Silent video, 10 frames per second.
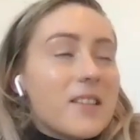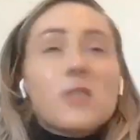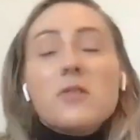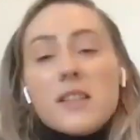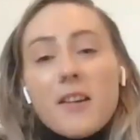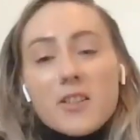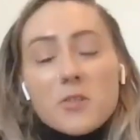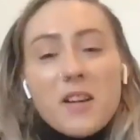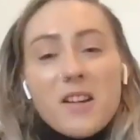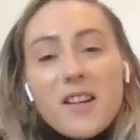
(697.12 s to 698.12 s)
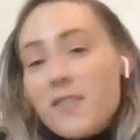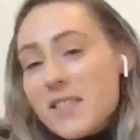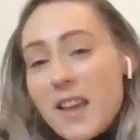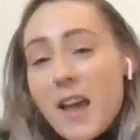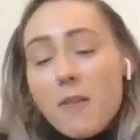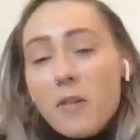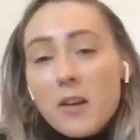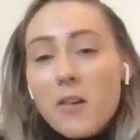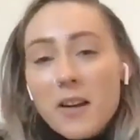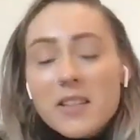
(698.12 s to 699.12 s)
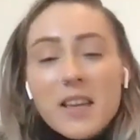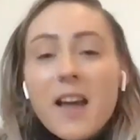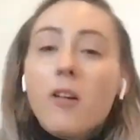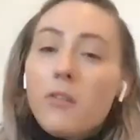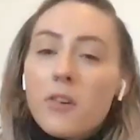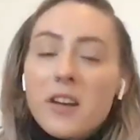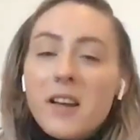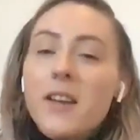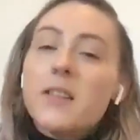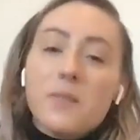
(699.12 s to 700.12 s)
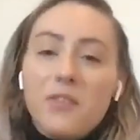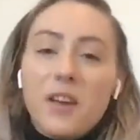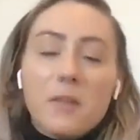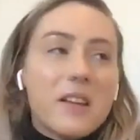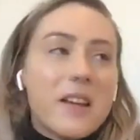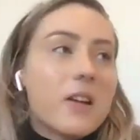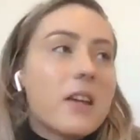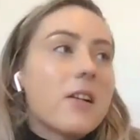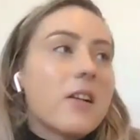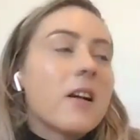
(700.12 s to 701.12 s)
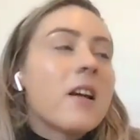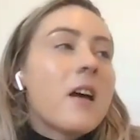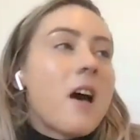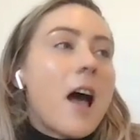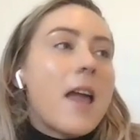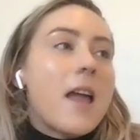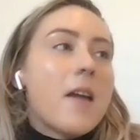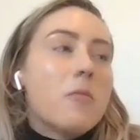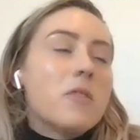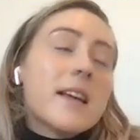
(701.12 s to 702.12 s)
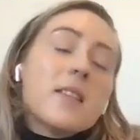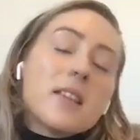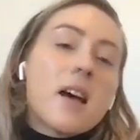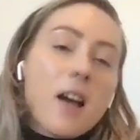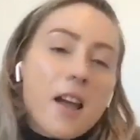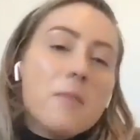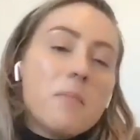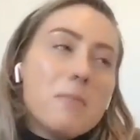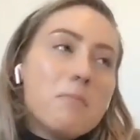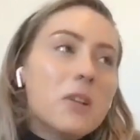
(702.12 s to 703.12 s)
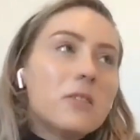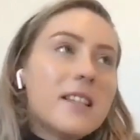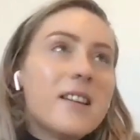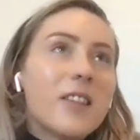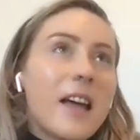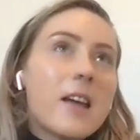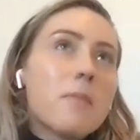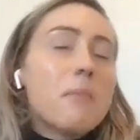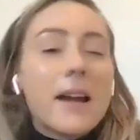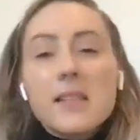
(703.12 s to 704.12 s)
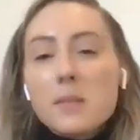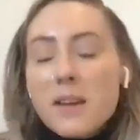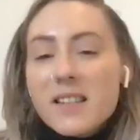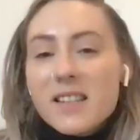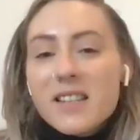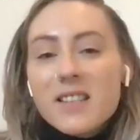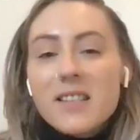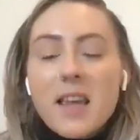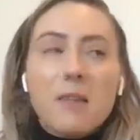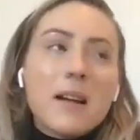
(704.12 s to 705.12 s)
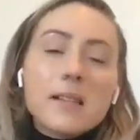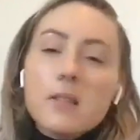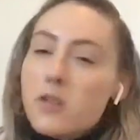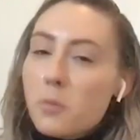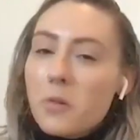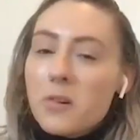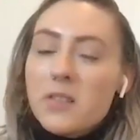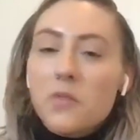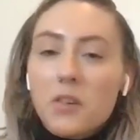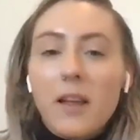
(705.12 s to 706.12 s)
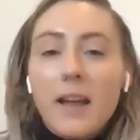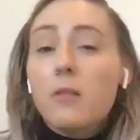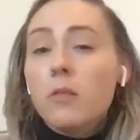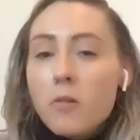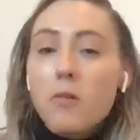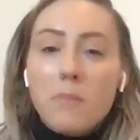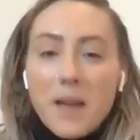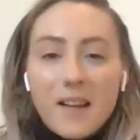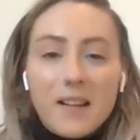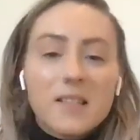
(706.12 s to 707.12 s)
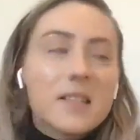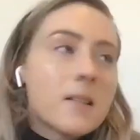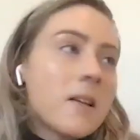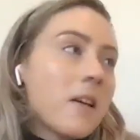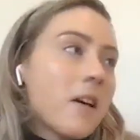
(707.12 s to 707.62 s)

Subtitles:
as soon as I graduated, I was like, I want to go out to California. I had some family out here. I was at the time building like MySpaces and message boards for like local bands,